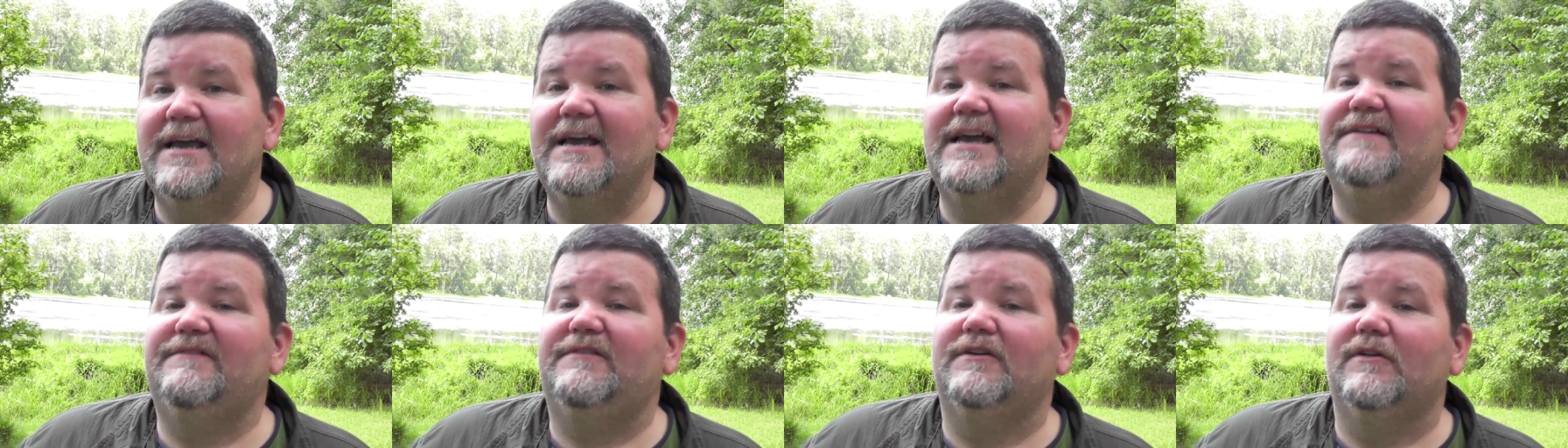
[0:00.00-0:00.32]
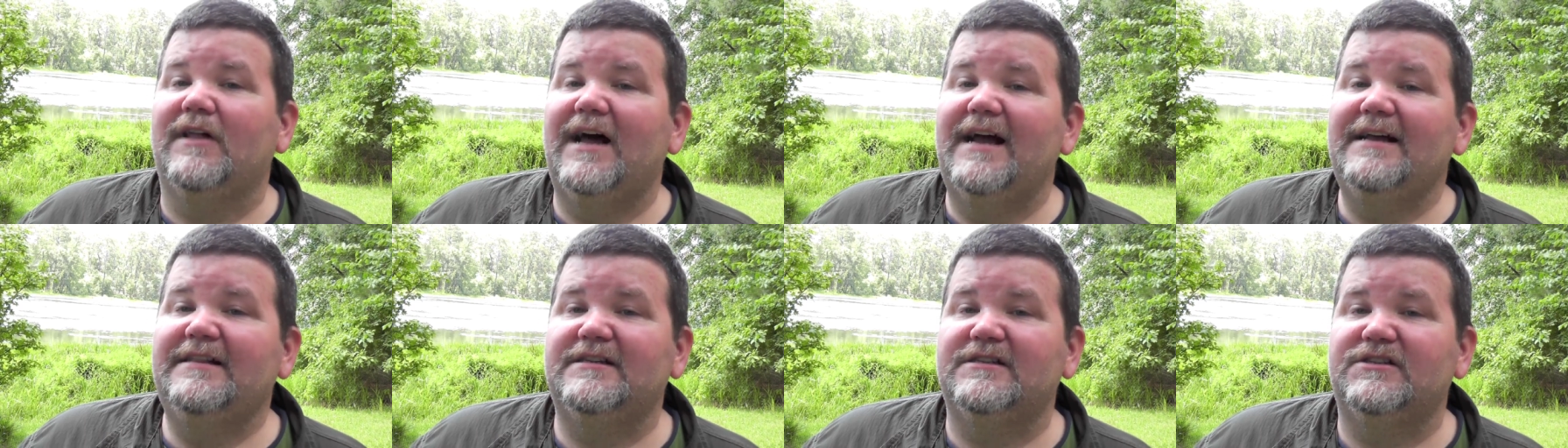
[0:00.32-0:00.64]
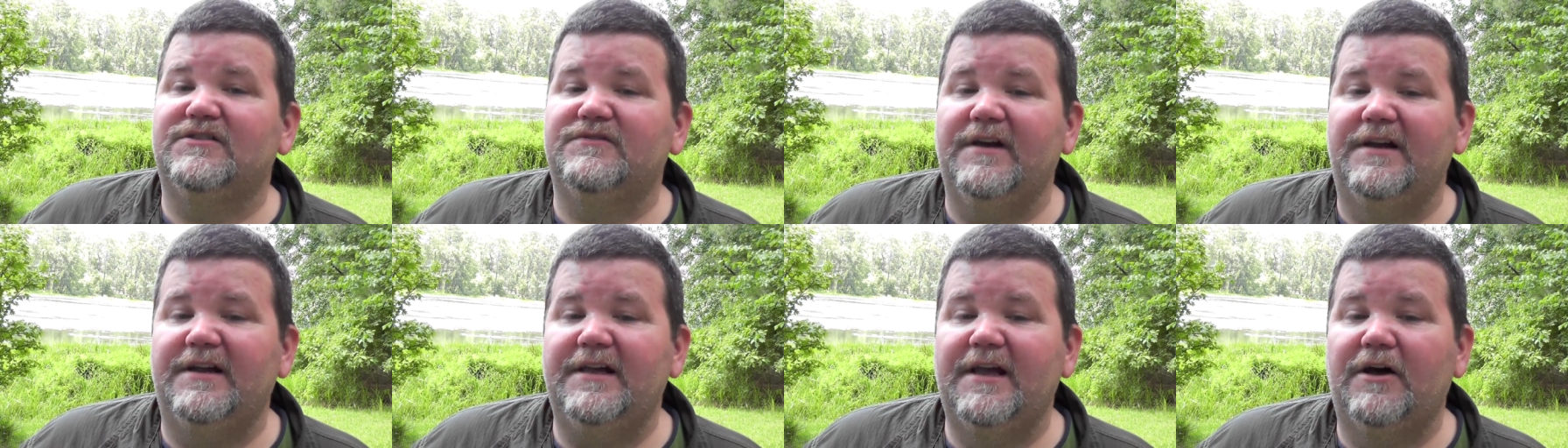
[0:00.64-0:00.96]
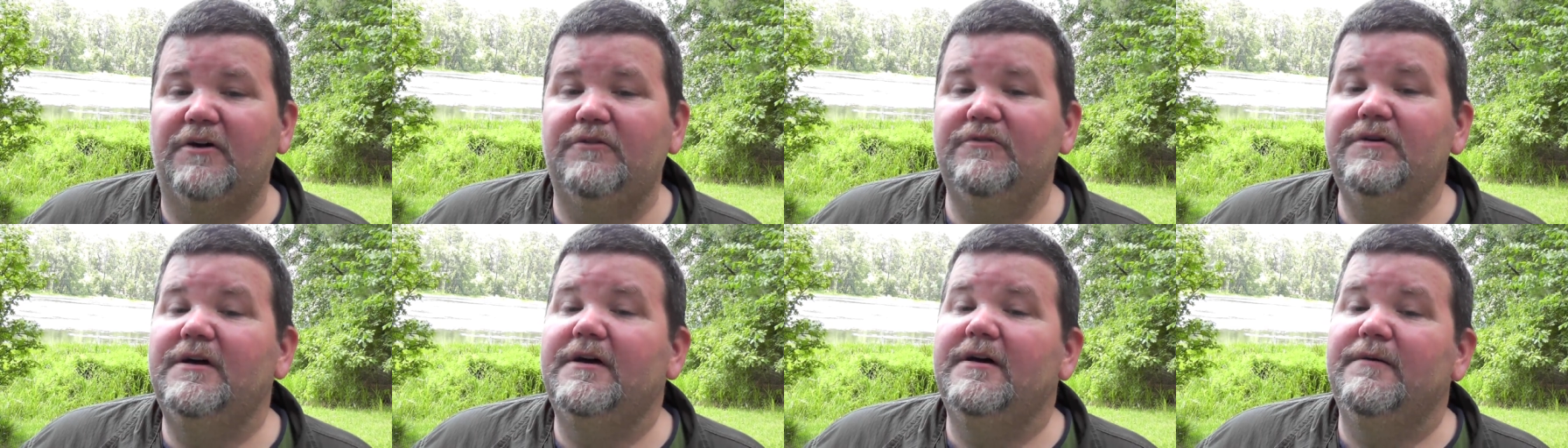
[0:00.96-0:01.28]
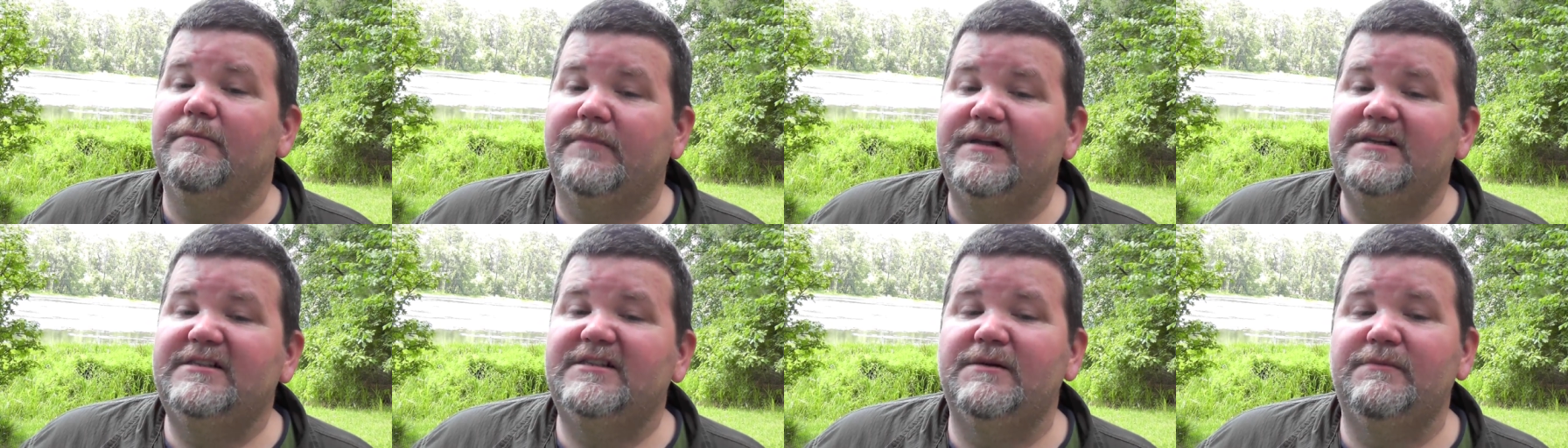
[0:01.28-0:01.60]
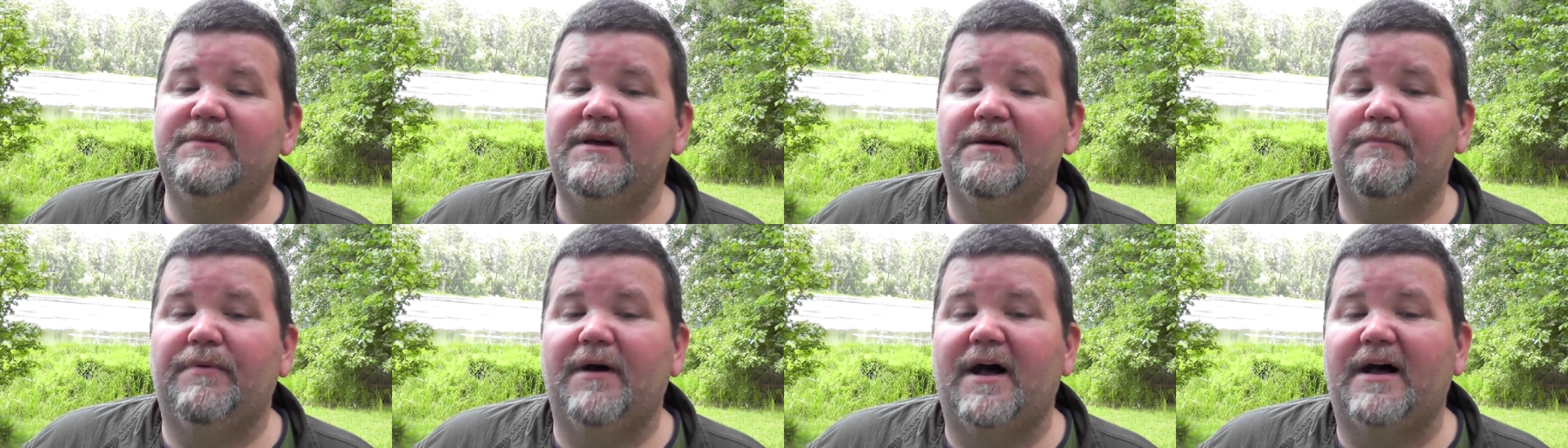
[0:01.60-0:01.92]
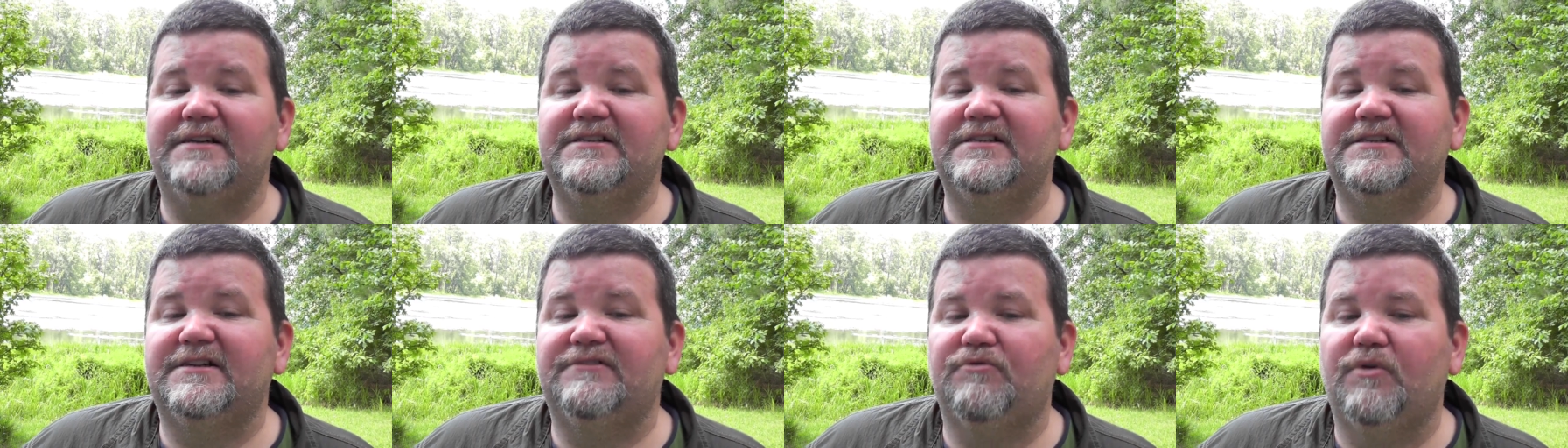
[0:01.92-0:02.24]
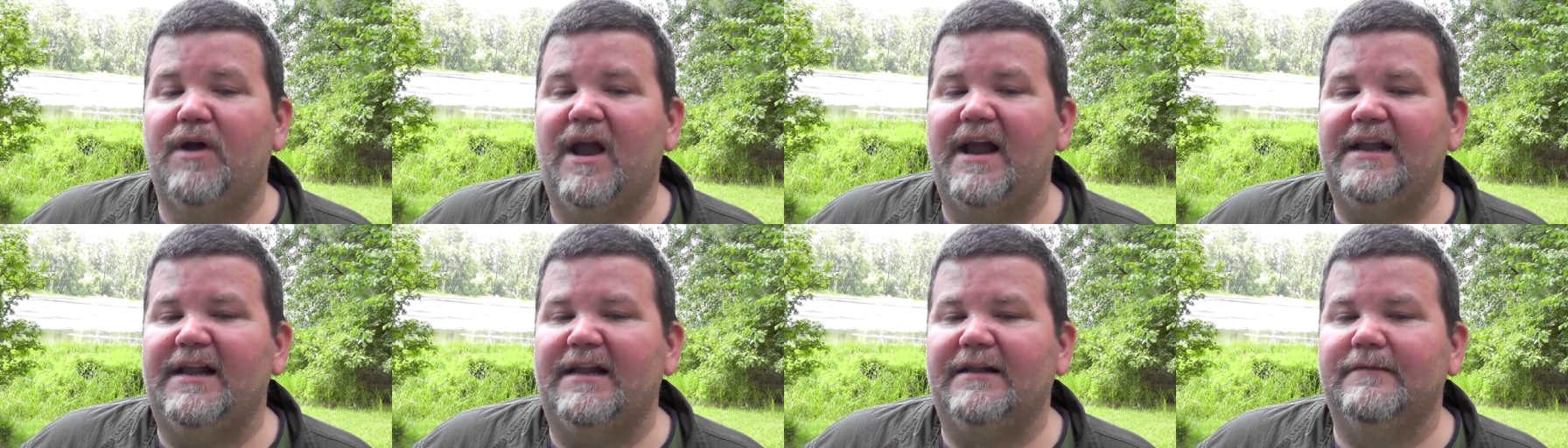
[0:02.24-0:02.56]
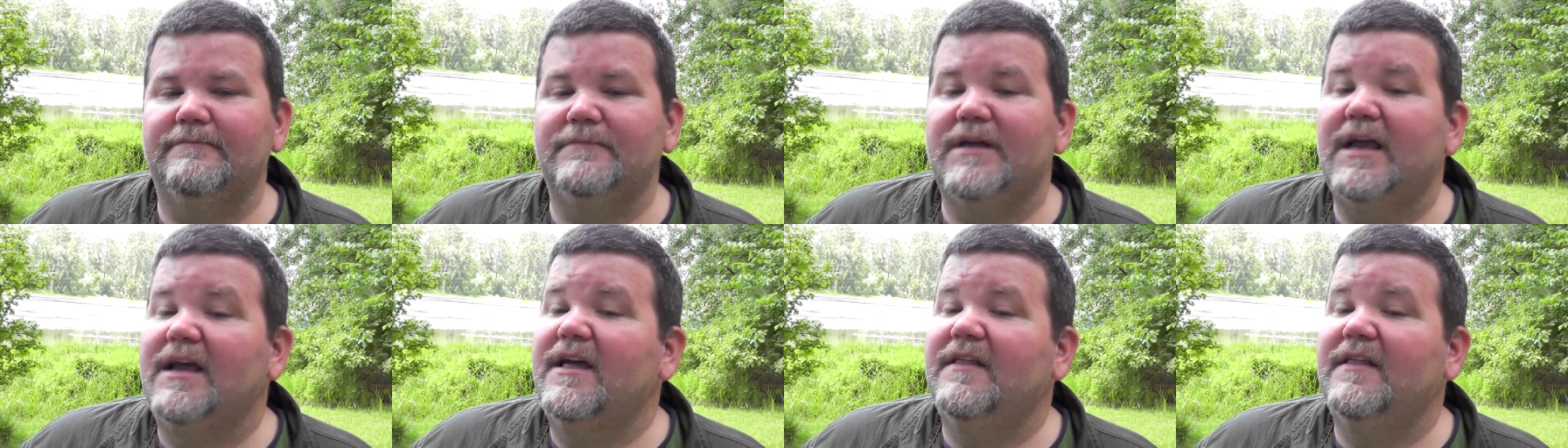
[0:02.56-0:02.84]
If you like this video, please give me a positive rating.